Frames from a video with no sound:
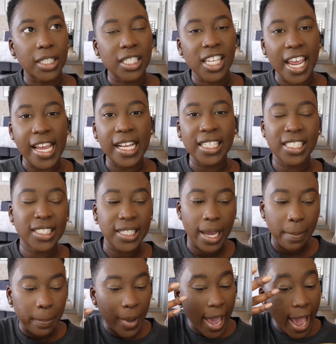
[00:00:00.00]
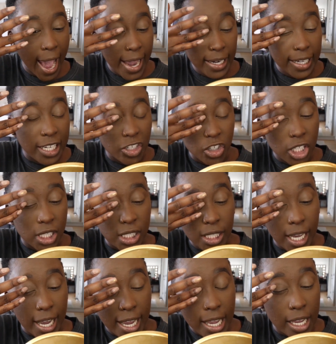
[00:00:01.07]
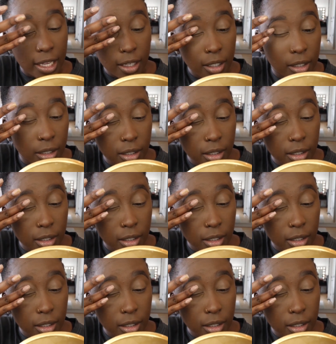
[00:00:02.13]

take a step back and just like